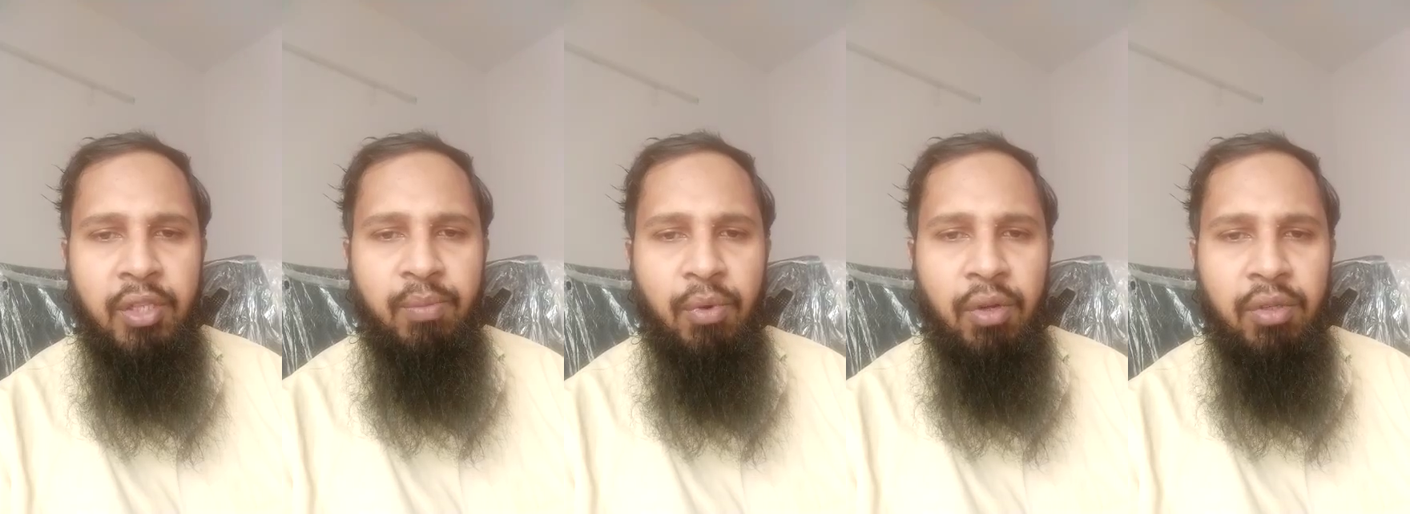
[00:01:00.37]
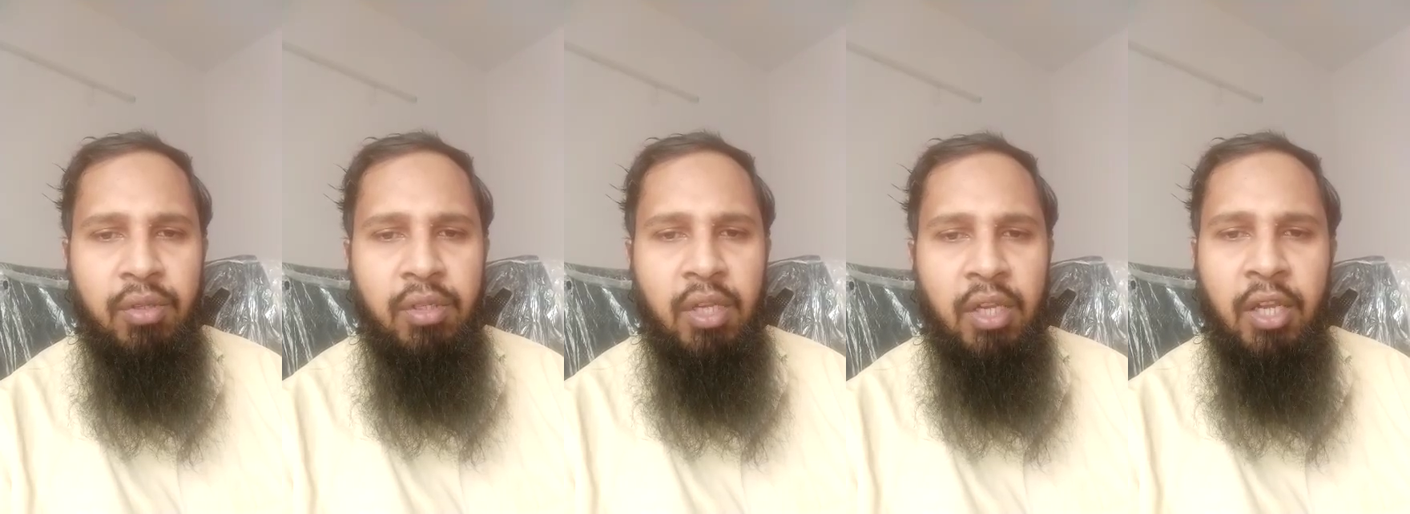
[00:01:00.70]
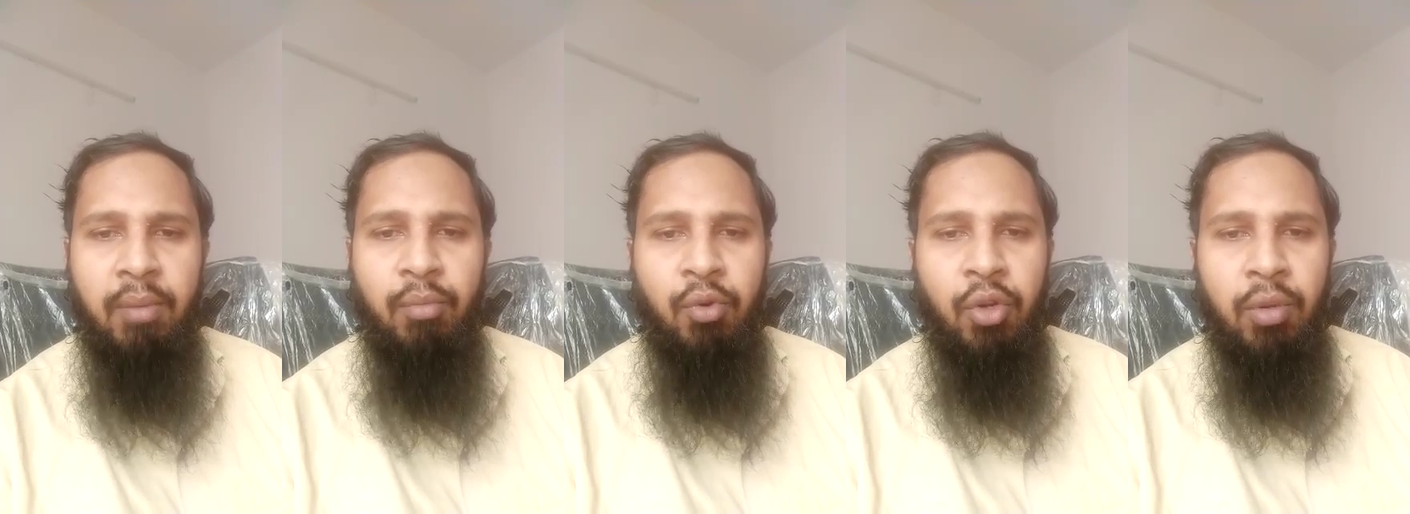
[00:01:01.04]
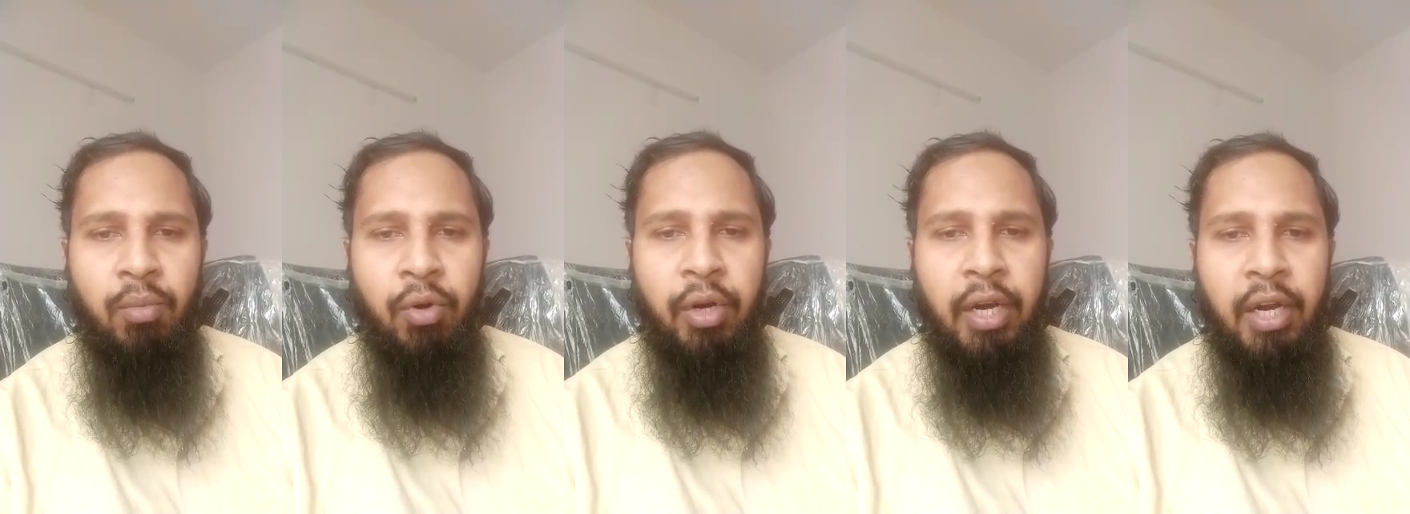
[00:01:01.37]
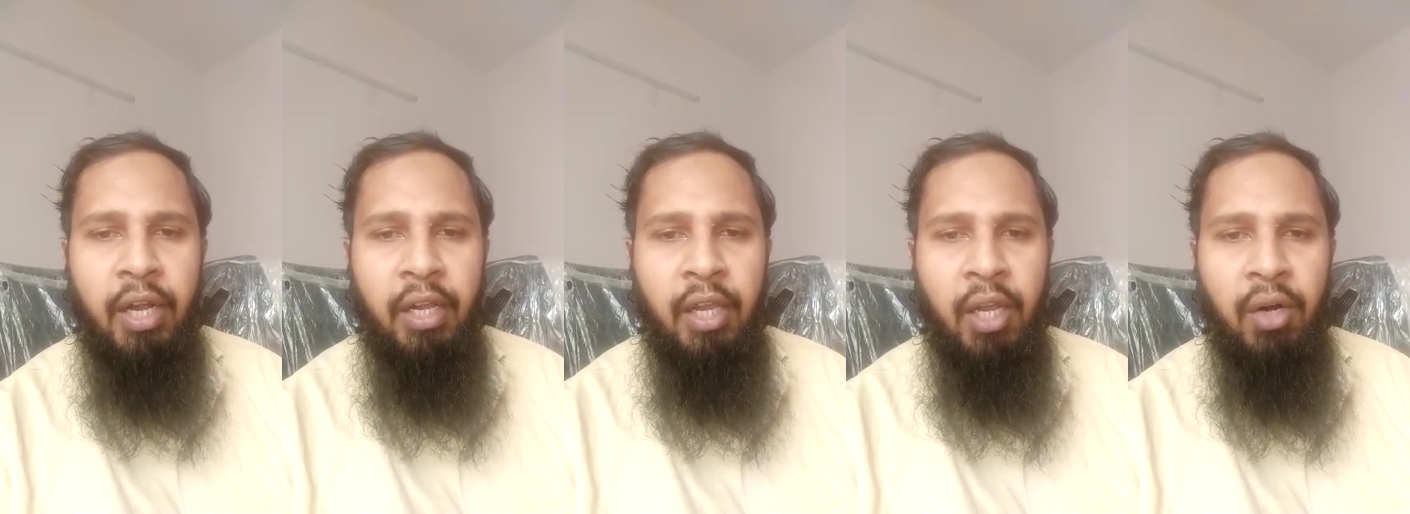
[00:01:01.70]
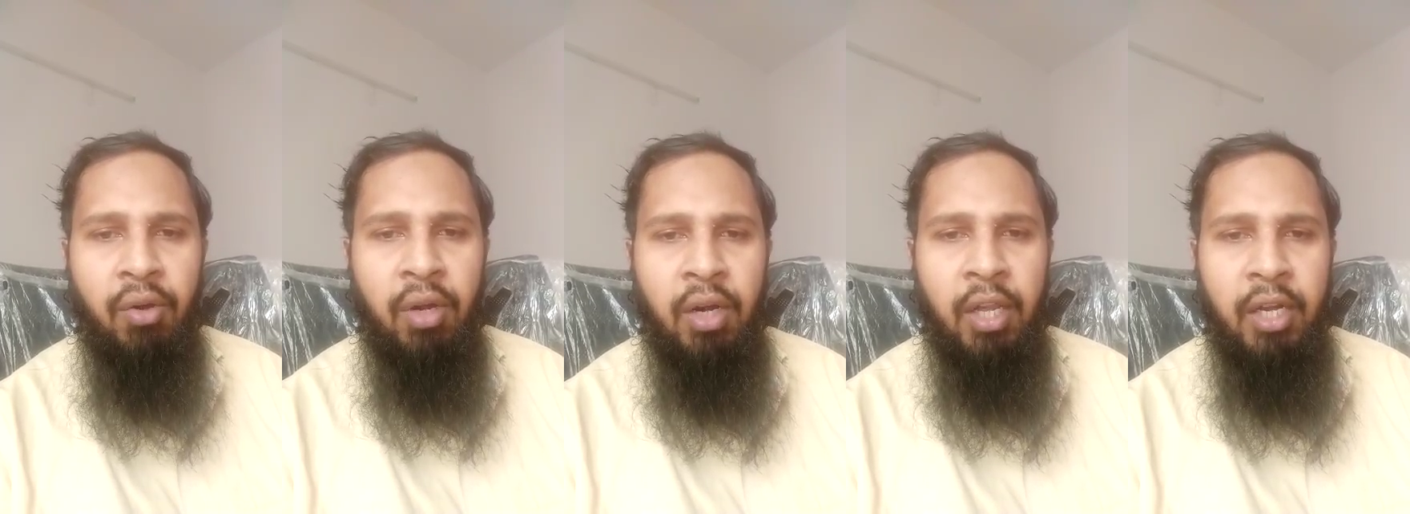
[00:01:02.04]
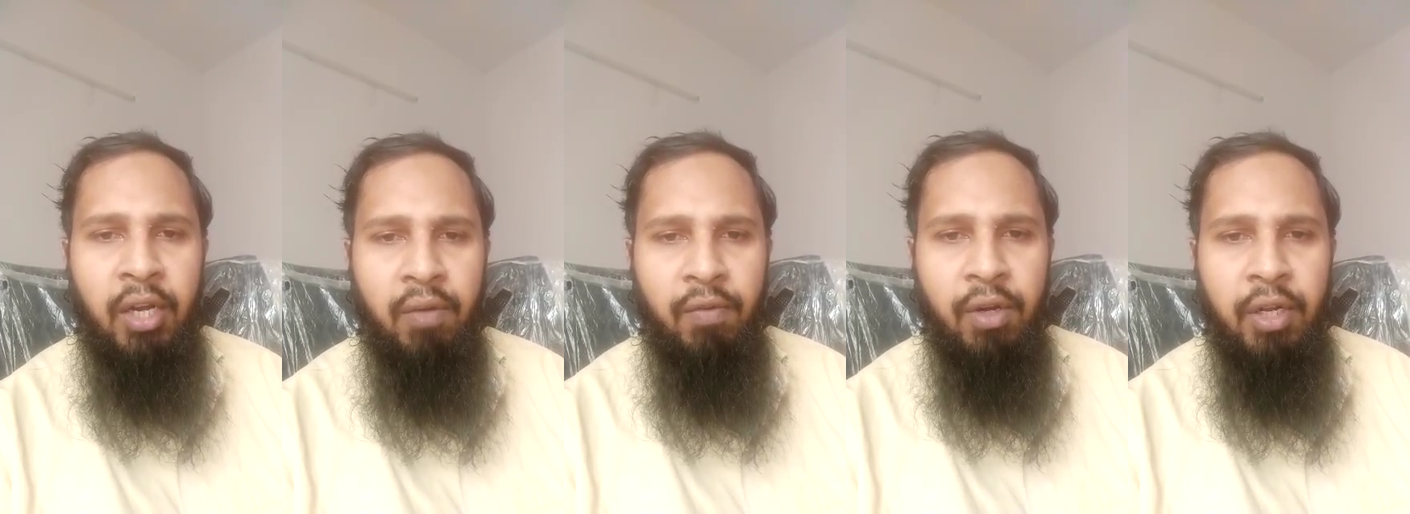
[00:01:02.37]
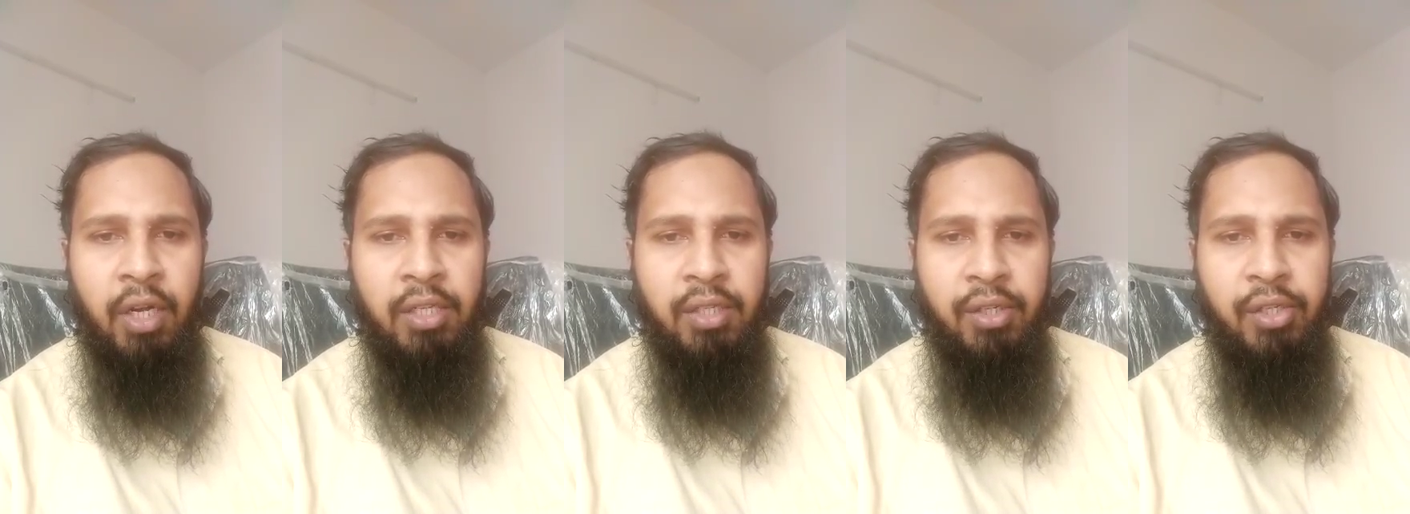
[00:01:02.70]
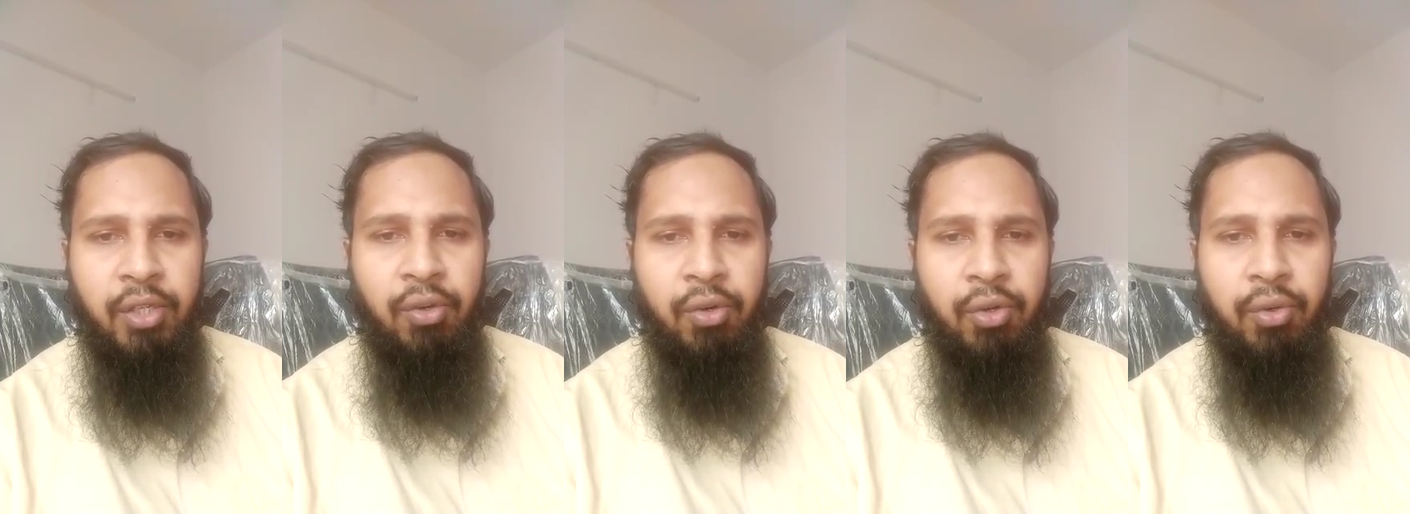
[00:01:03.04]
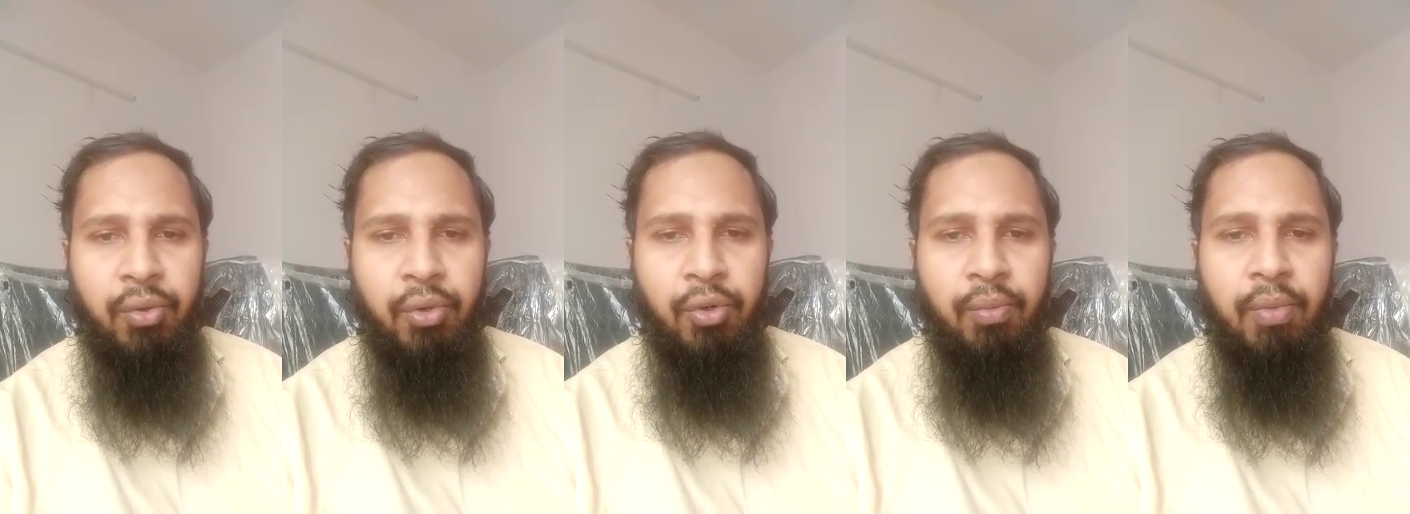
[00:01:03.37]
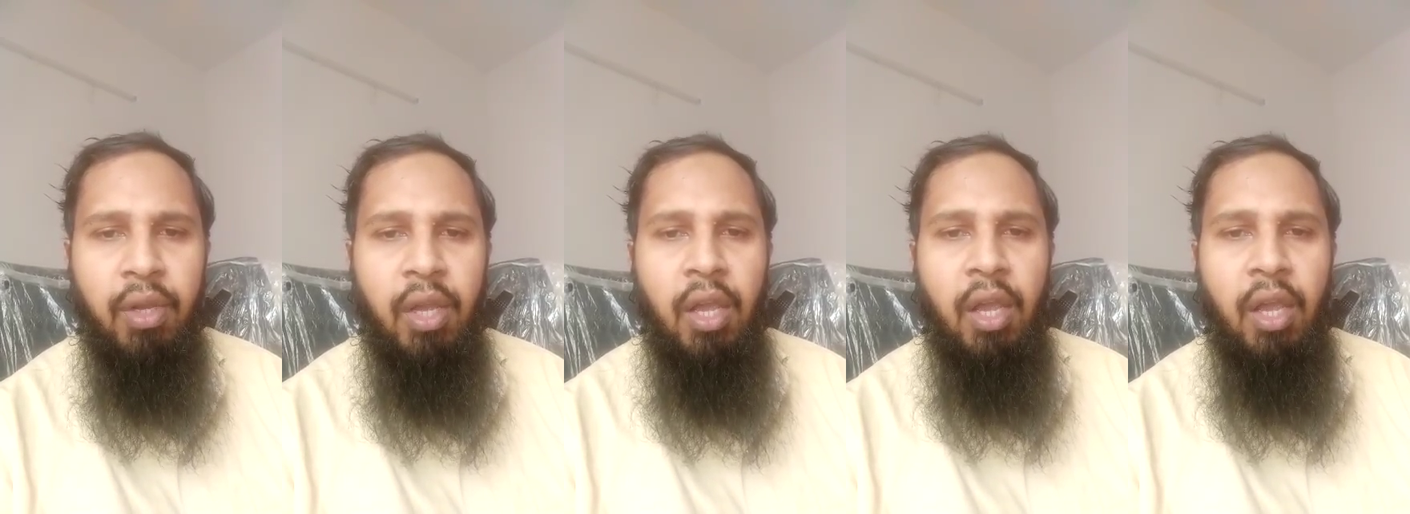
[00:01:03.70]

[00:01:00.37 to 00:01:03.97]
in this process. I came to know about Data online while searching on YouTube.